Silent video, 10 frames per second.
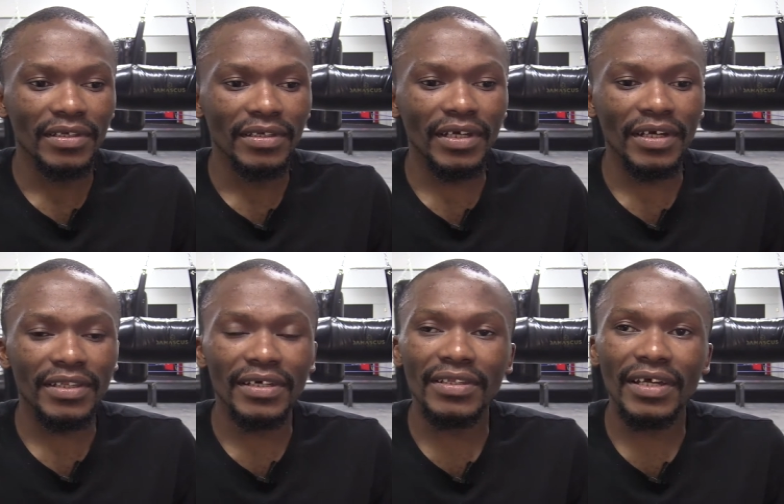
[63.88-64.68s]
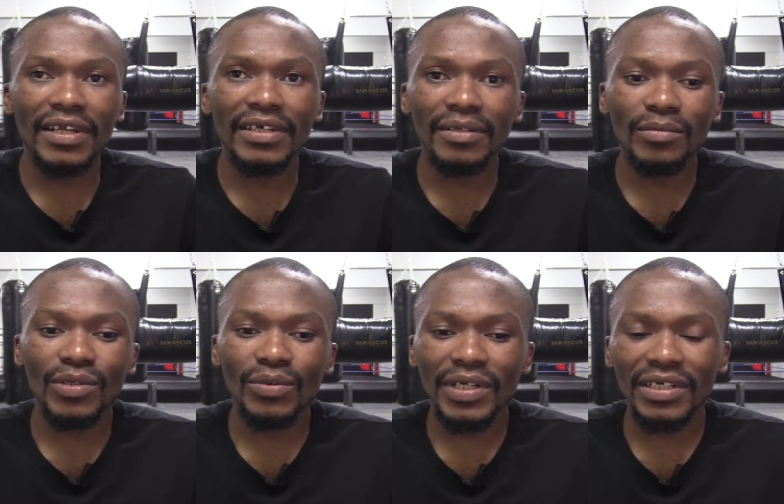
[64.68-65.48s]
Yeah, th Thailand. I'm
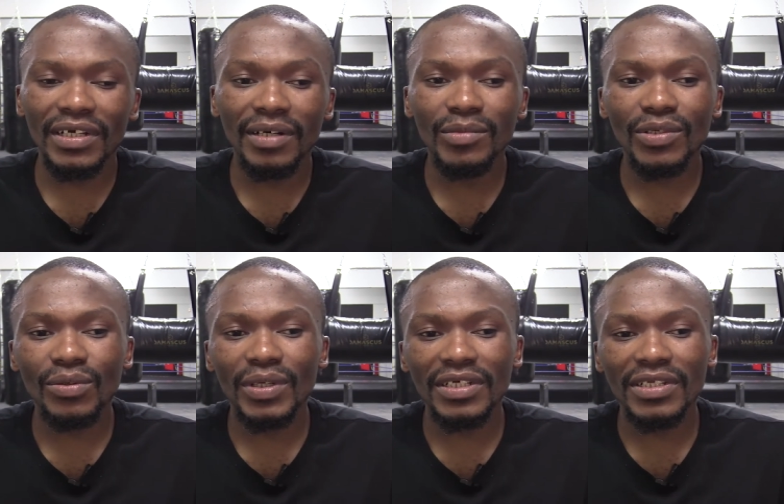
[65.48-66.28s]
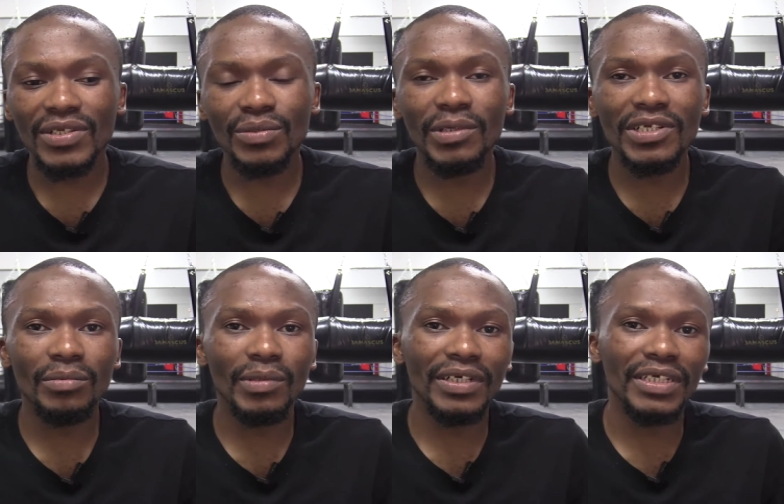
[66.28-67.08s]
not worried. I'm not worried too much
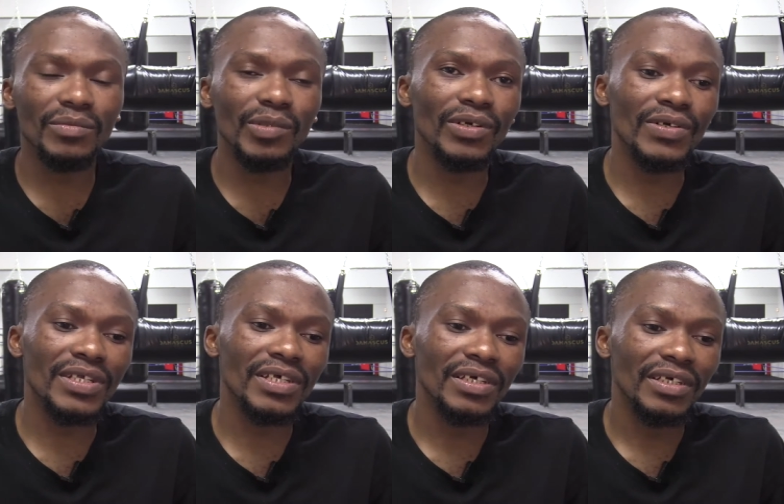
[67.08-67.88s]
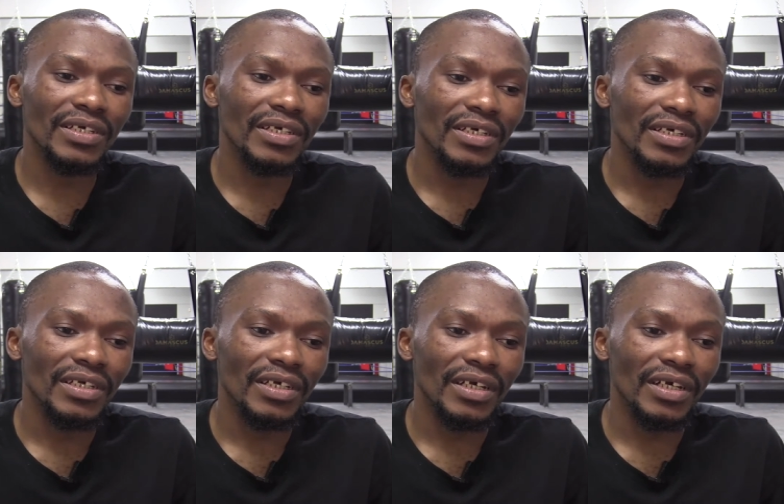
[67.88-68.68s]
about it because
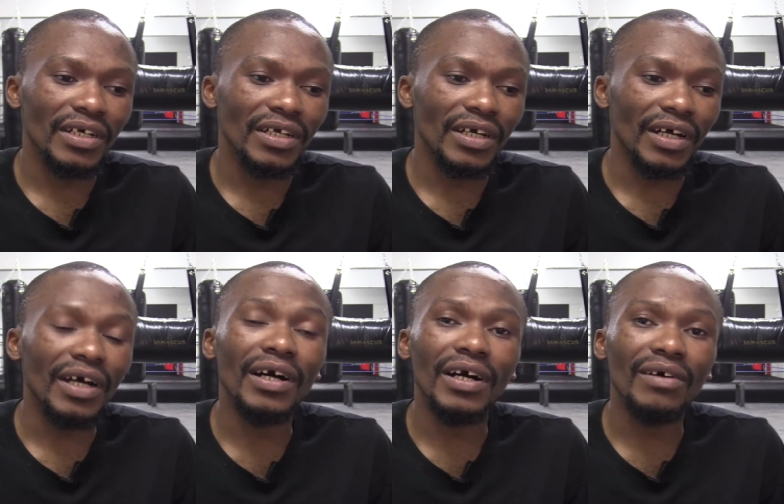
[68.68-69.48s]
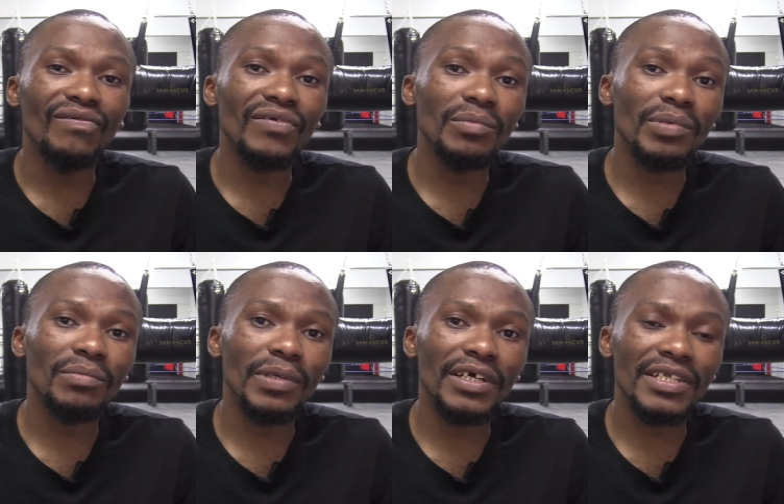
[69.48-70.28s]
uh, I'm fully
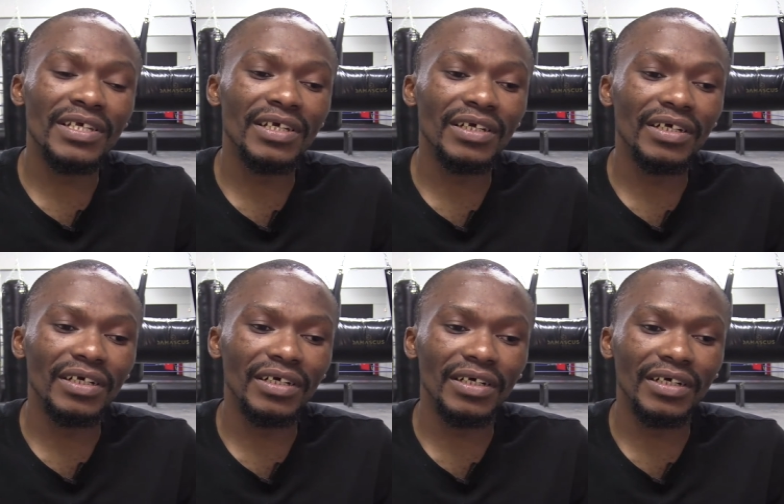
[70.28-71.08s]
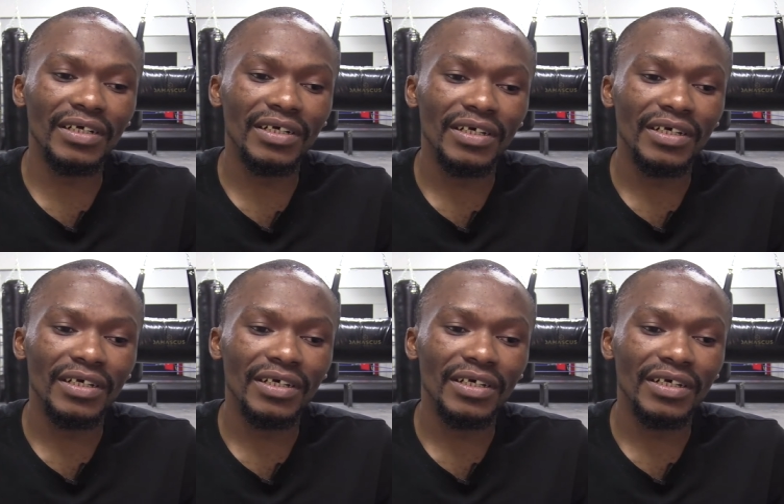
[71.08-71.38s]
prepared. Uh,